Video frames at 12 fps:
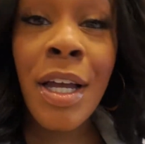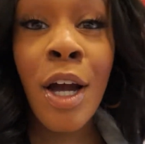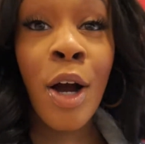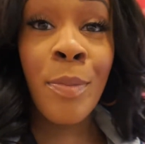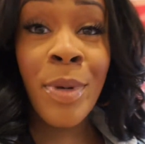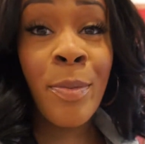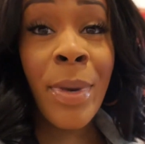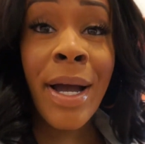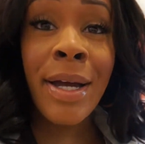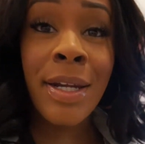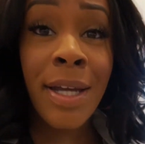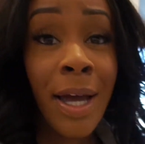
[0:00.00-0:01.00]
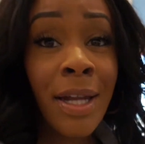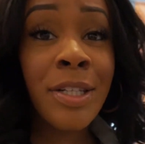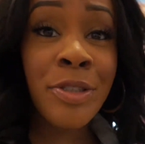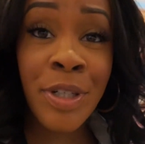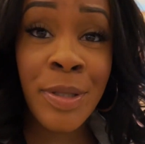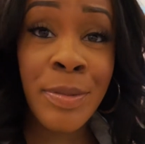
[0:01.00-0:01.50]
Y'all gonna be buying the
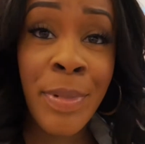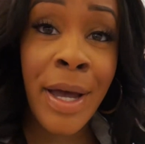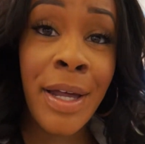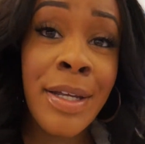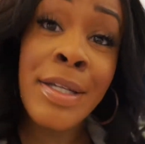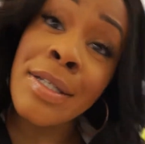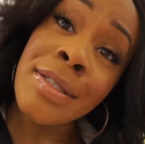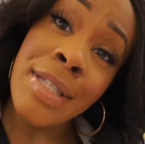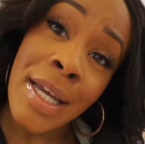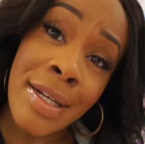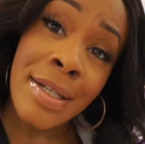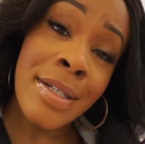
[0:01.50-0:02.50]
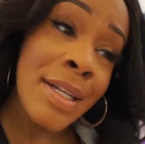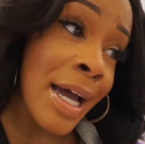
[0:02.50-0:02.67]
Kalee Dreams palette, standing in